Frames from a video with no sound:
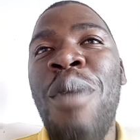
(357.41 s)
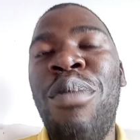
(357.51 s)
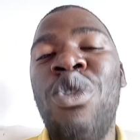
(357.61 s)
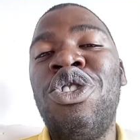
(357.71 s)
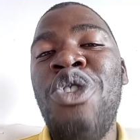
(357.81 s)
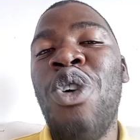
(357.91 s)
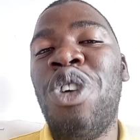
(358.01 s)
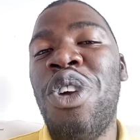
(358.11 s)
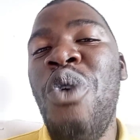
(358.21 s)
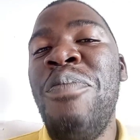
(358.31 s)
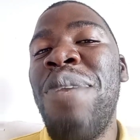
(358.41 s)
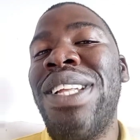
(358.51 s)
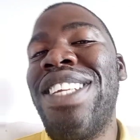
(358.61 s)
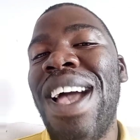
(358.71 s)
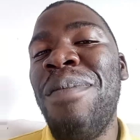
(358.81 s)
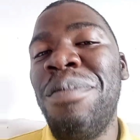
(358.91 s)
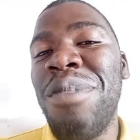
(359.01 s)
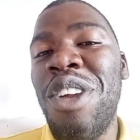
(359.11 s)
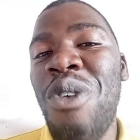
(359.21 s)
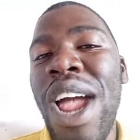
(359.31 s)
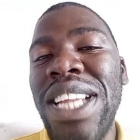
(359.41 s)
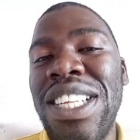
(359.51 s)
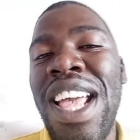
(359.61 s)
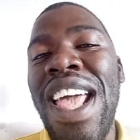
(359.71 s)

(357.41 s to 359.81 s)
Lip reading: put your grow medium, right?